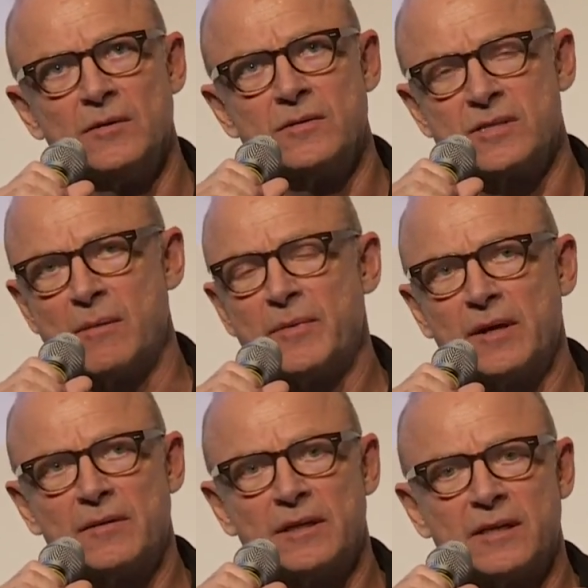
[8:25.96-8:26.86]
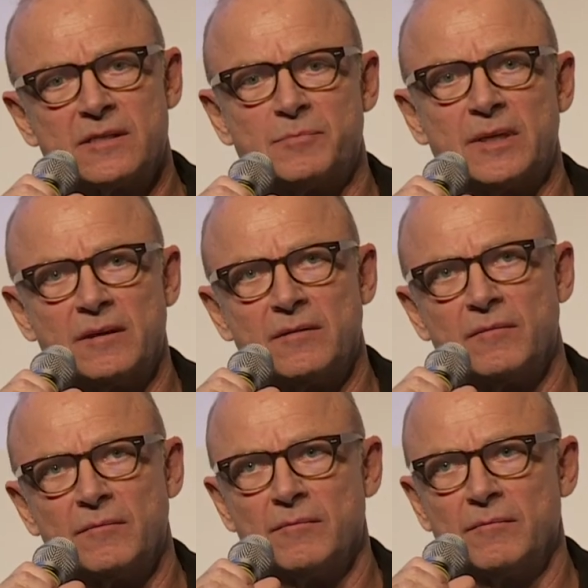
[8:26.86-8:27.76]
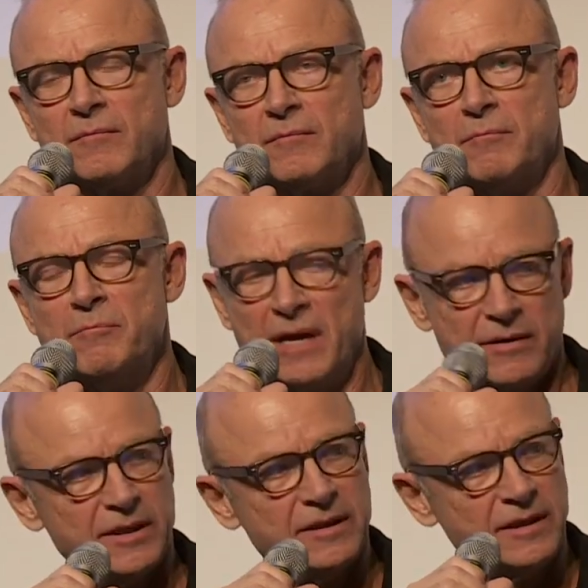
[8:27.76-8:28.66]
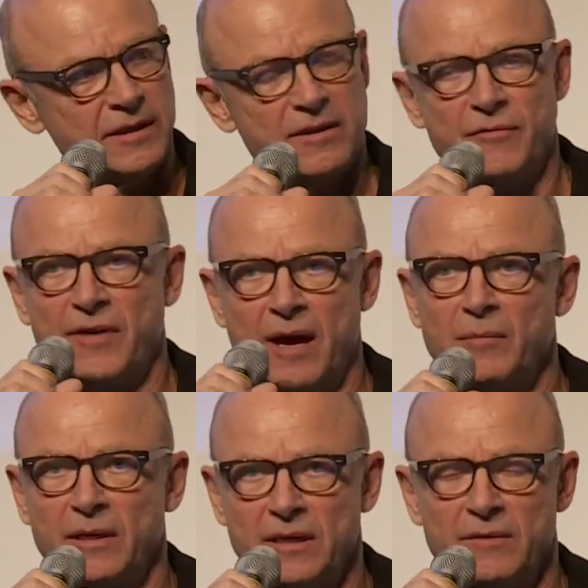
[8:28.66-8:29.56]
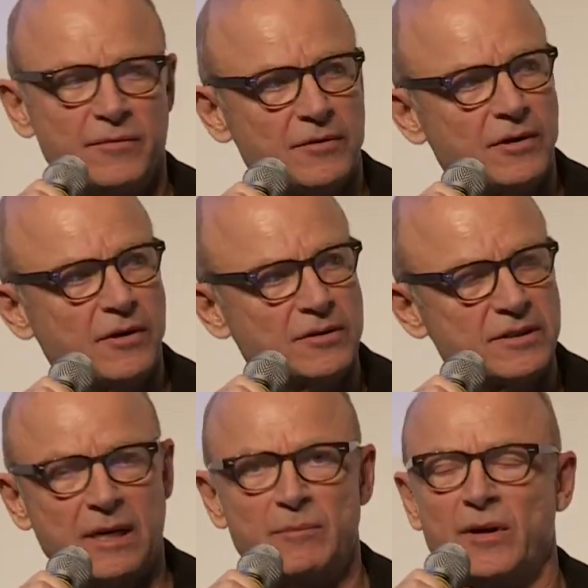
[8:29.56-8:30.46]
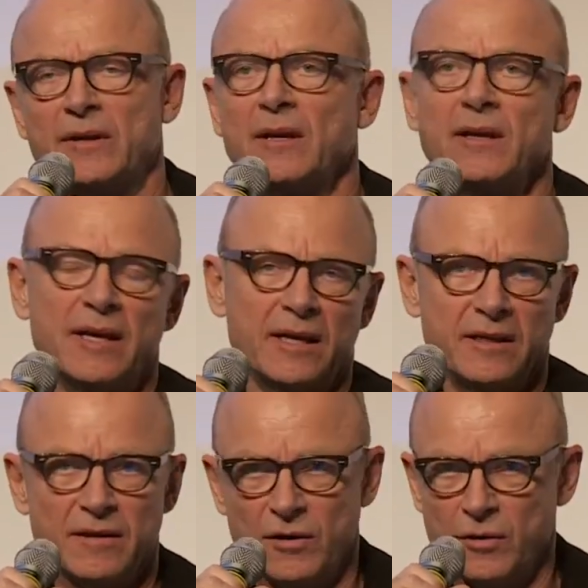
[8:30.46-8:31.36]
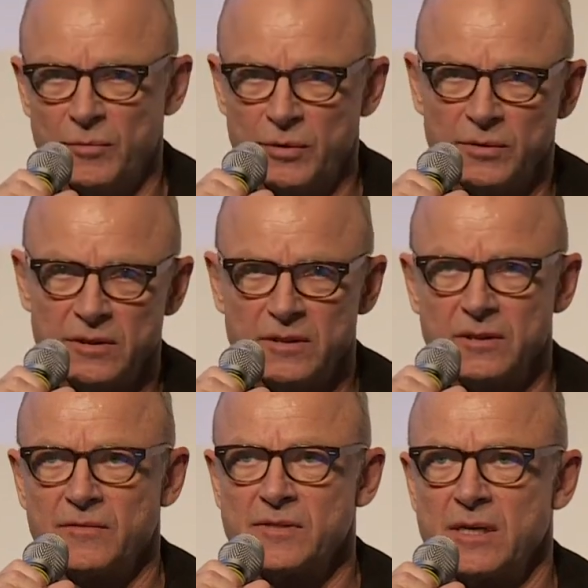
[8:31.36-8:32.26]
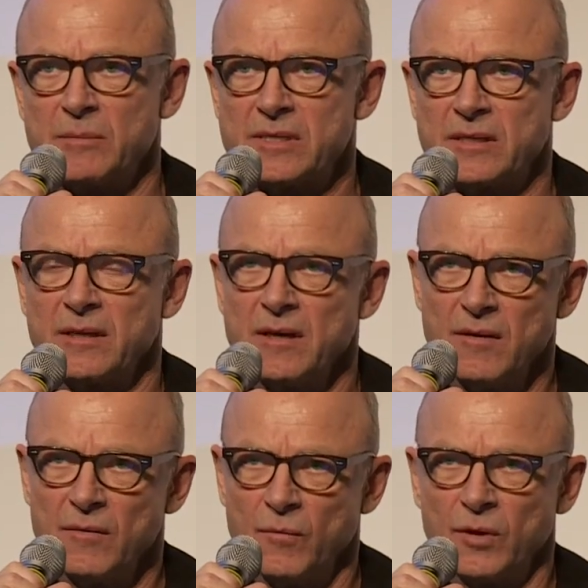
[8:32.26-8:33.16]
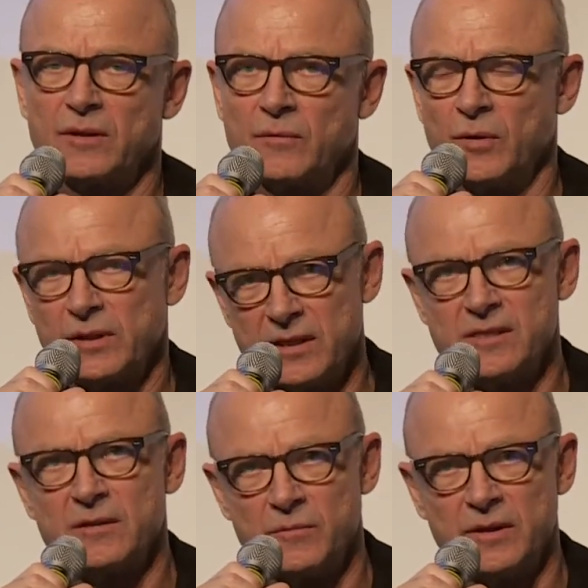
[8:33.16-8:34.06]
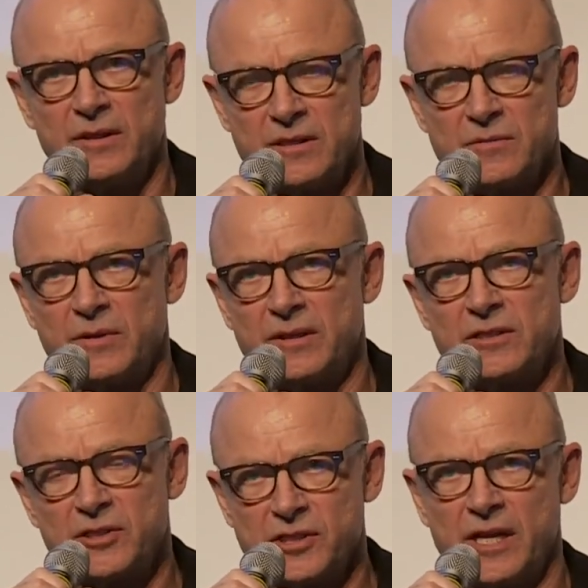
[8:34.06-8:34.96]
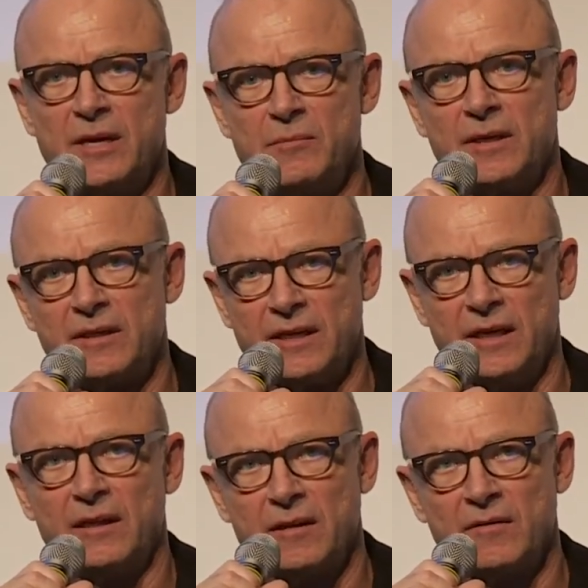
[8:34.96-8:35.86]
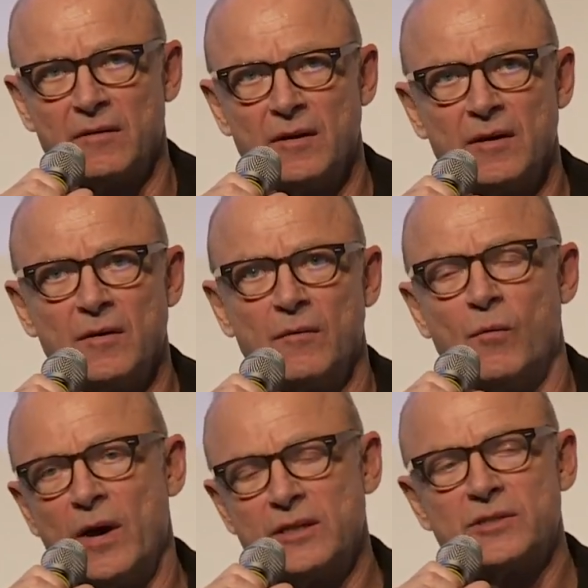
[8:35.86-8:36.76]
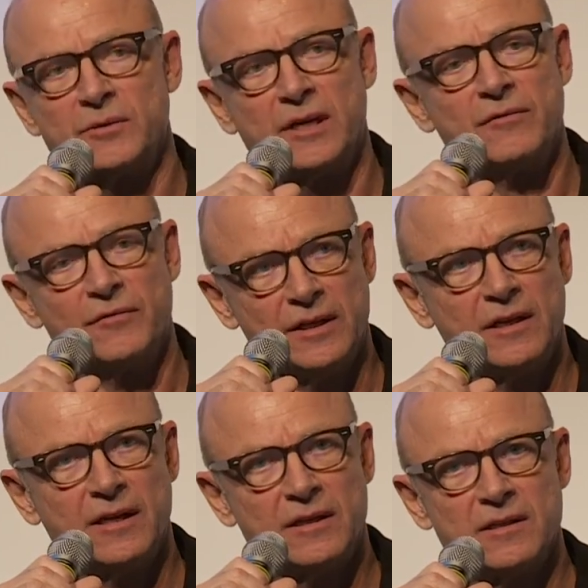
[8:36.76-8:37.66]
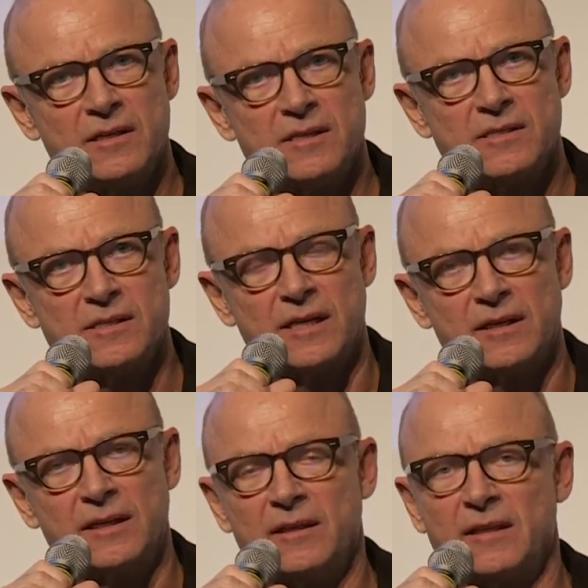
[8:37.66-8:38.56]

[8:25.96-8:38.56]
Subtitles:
something that has been buried in the family for a long time and in the community of Samis. And what is it with this shame and guilt? Why should I feel like this? And